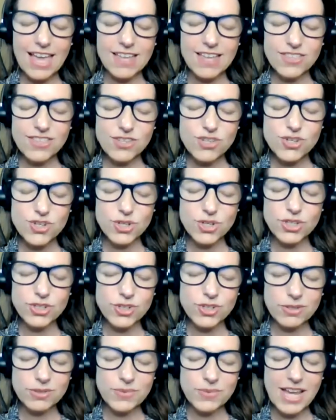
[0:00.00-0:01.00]
and the
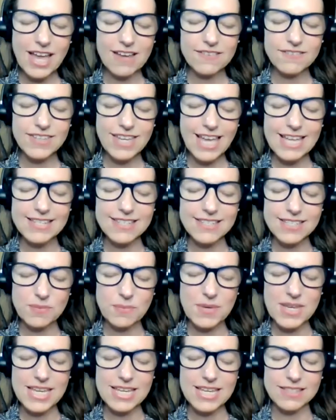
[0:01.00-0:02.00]
children we have yet
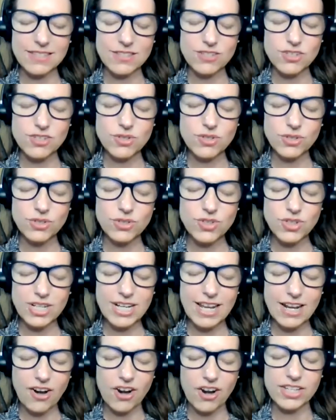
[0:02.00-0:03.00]
to meet, the
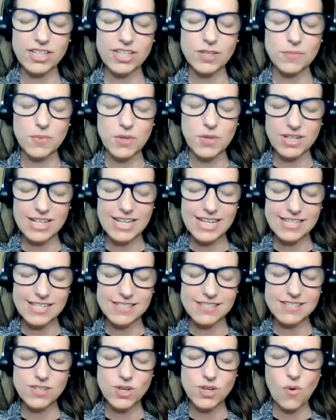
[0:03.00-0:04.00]
children in our
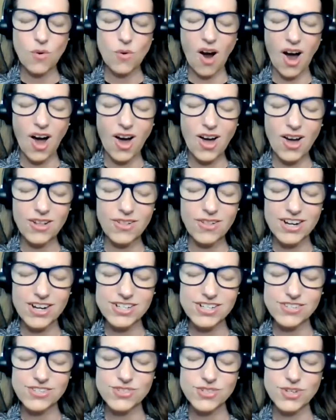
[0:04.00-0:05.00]
communities who all
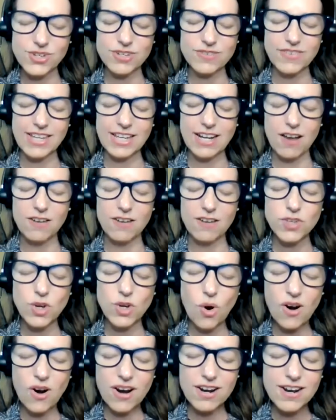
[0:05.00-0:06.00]
are deserving of
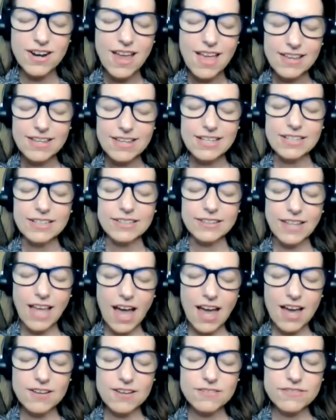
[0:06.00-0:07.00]
your
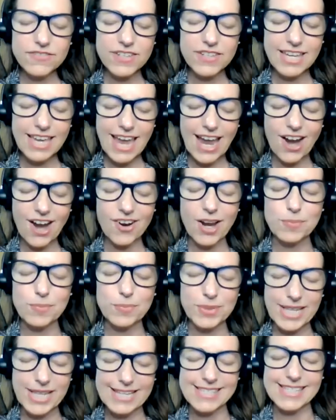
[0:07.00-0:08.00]
love, care,
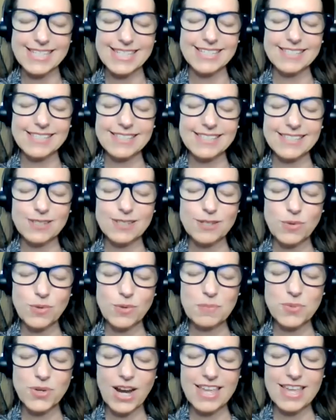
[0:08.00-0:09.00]
and blessings.
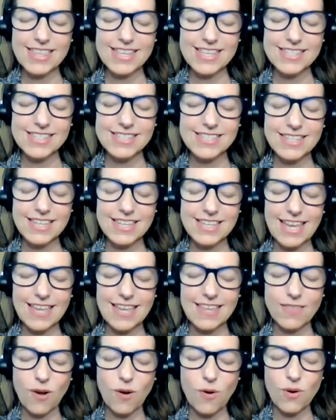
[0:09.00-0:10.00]
We pray this
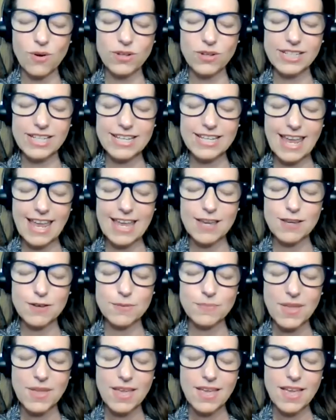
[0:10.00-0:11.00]
in the holy
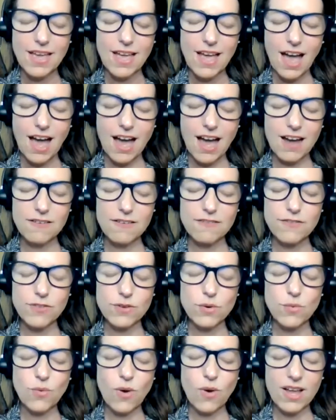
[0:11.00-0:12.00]
name
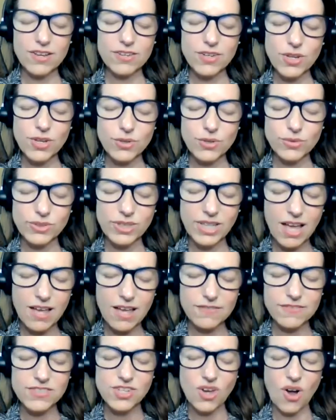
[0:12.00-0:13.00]
of the one who
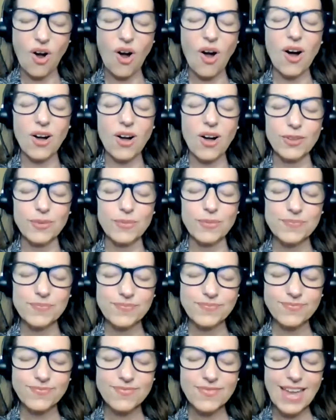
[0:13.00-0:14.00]
loves all.
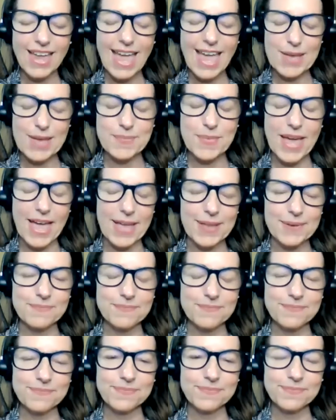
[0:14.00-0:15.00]

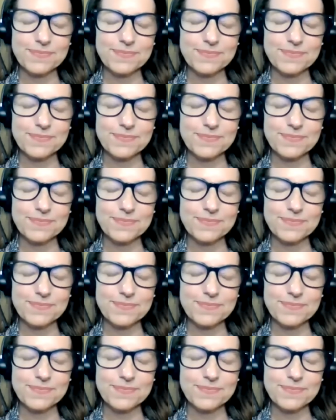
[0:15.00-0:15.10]
Amen.